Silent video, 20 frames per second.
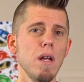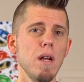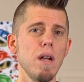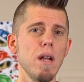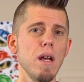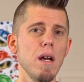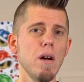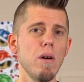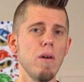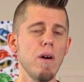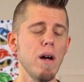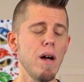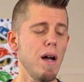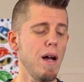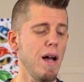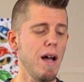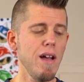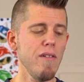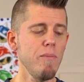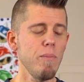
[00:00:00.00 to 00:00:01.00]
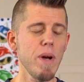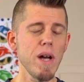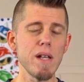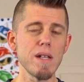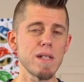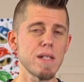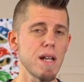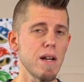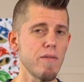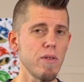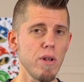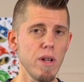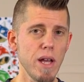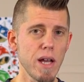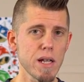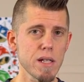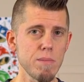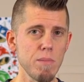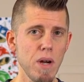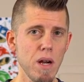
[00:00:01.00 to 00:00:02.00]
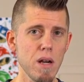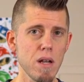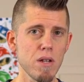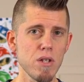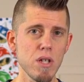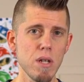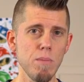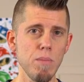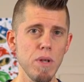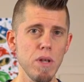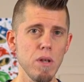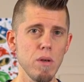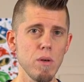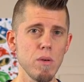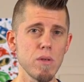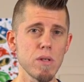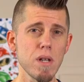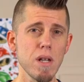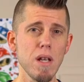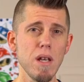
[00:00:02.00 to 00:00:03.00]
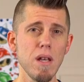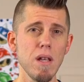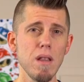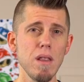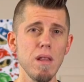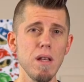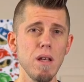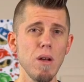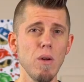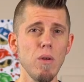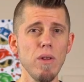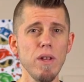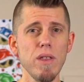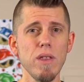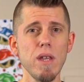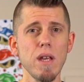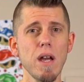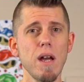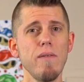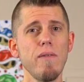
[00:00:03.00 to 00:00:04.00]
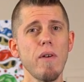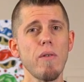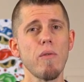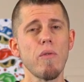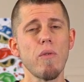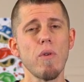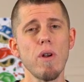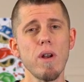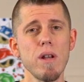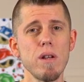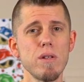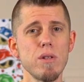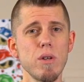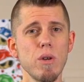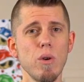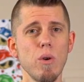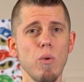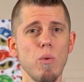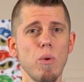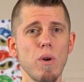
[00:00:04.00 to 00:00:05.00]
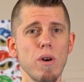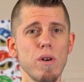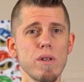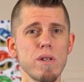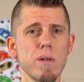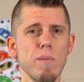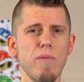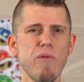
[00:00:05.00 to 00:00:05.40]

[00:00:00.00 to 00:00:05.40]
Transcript: Now, I've bought several X-mining GPUs, and the only thing I've ever run into were some